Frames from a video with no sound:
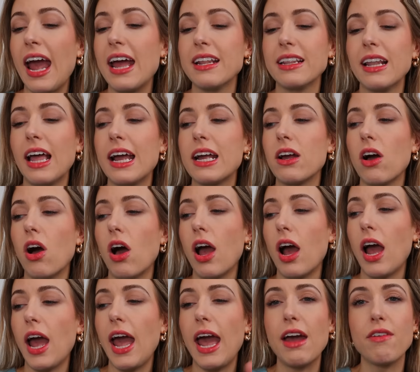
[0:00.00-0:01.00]
And like
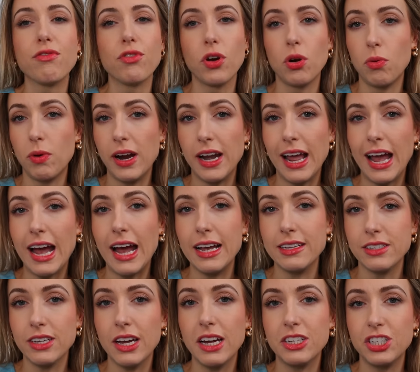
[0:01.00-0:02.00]
everyone
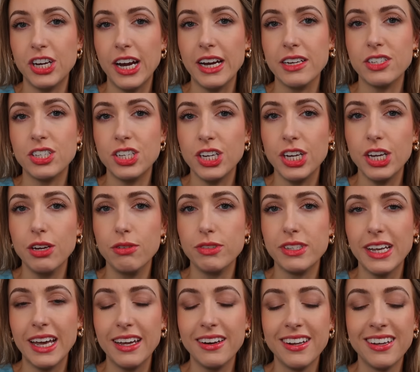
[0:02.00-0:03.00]
has a chance to
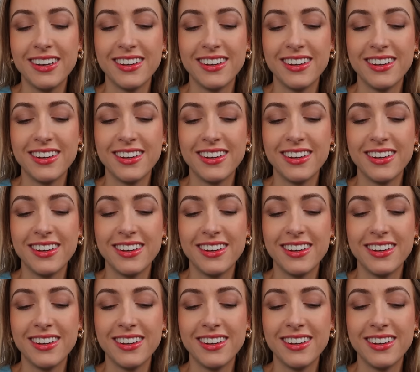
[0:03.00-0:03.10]
use it.